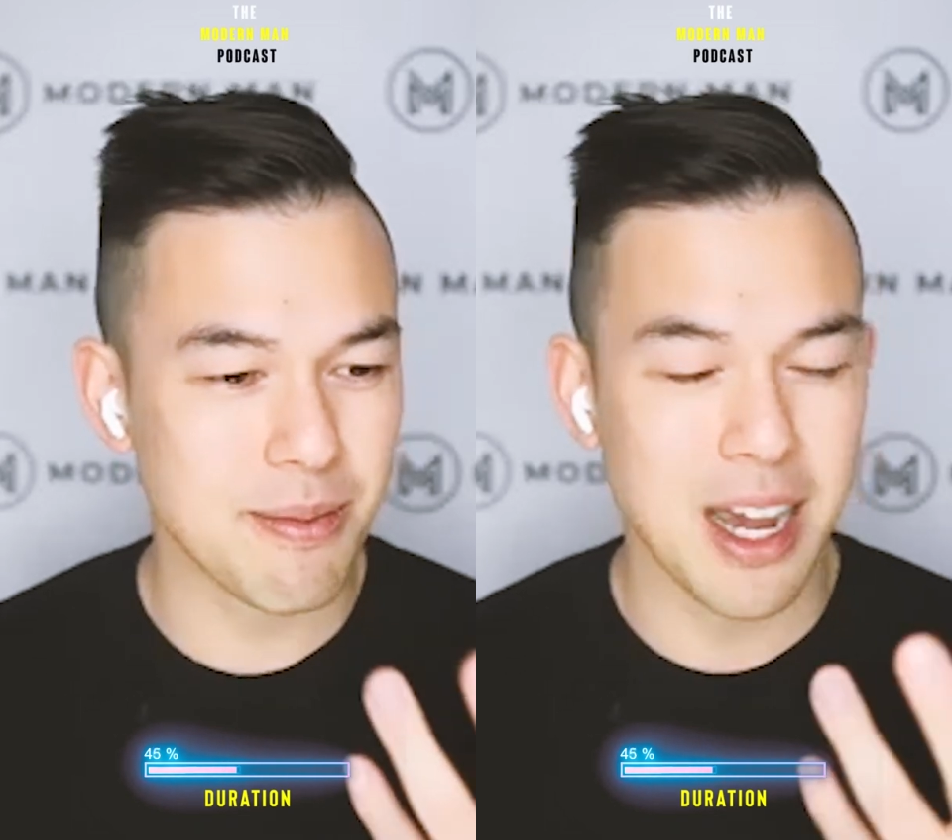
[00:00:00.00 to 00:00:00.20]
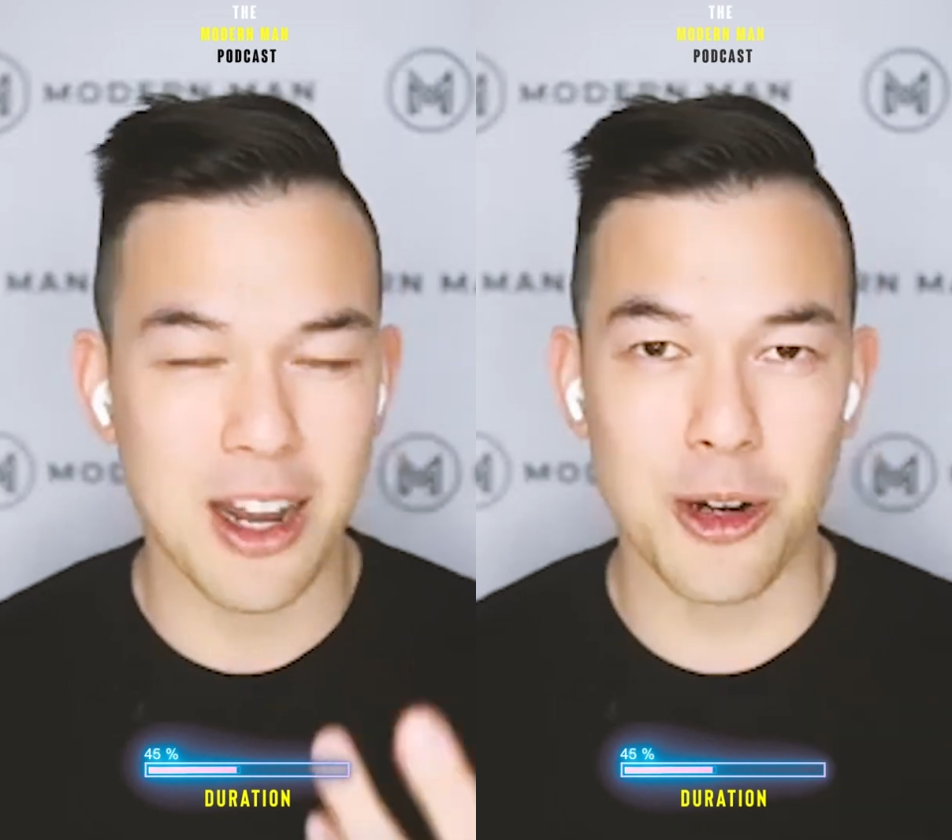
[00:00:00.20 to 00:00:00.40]

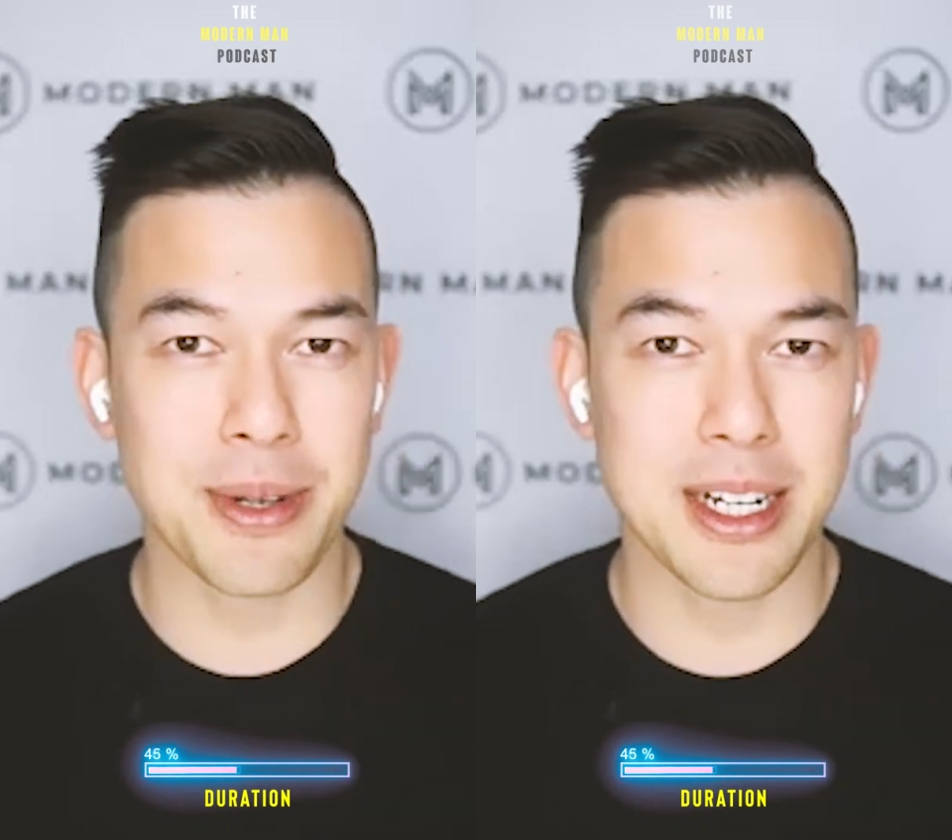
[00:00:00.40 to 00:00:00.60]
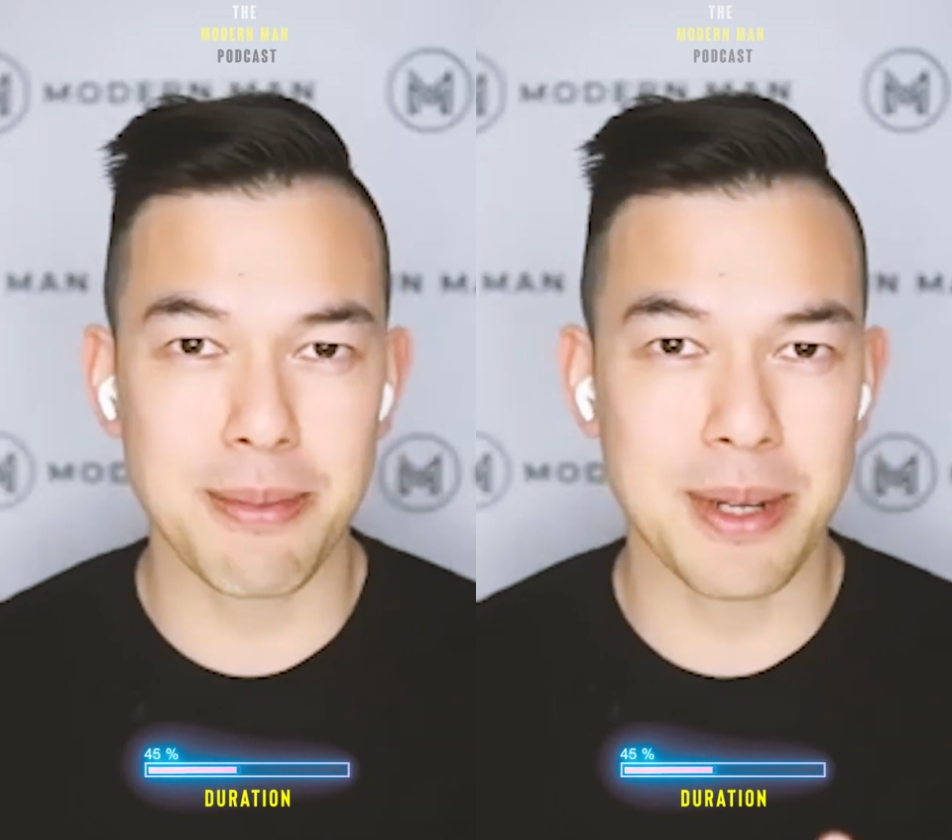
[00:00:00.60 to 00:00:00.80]
I
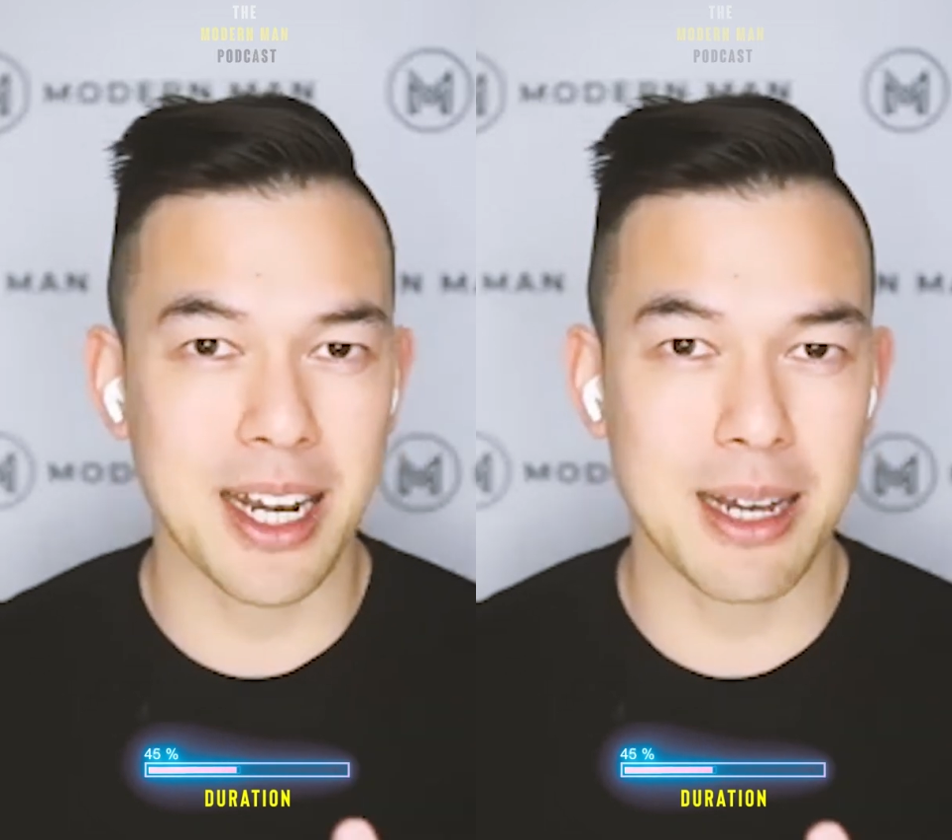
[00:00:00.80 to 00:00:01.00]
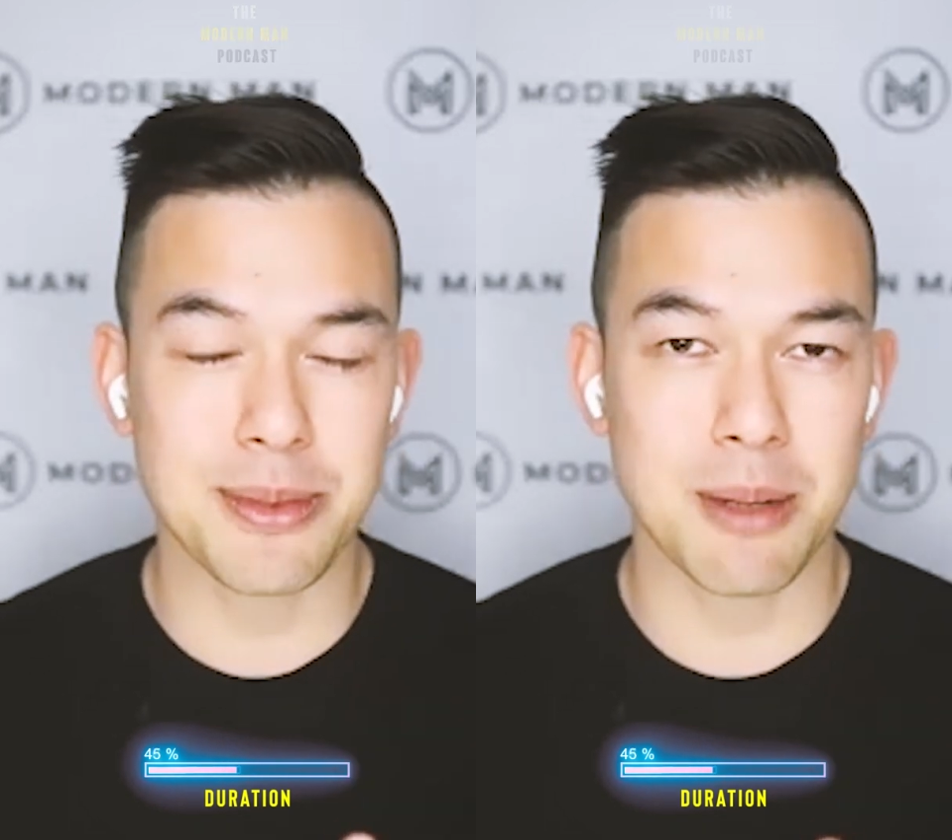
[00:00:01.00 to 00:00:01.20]
opened up a
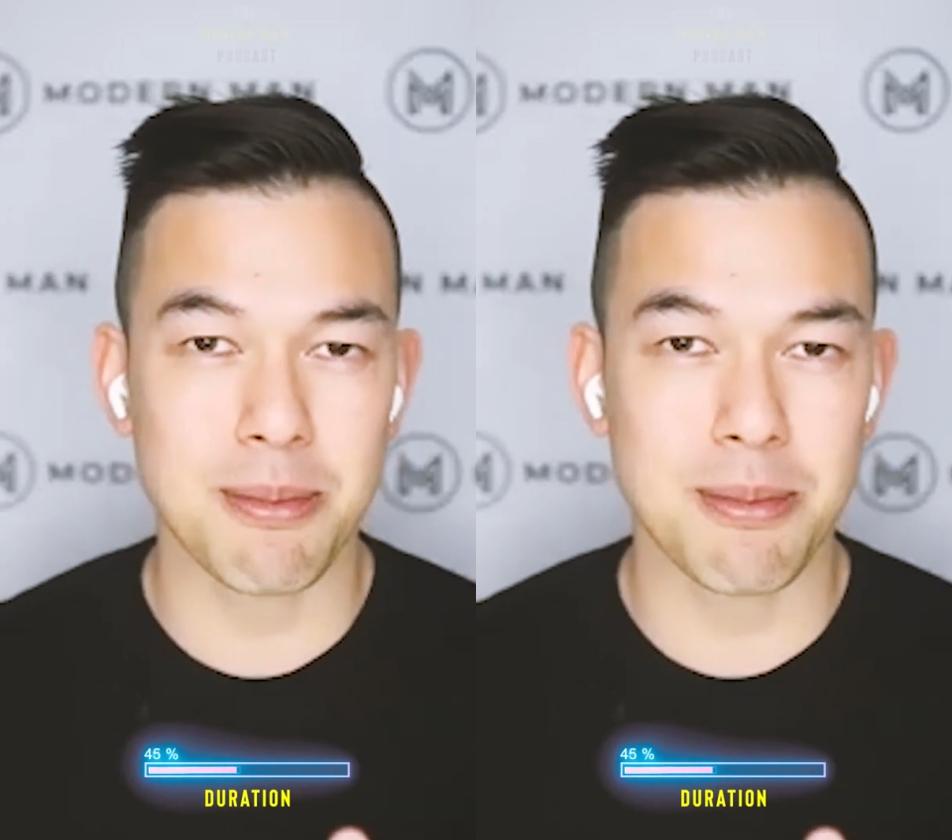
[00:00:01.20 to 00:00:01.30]
laptop.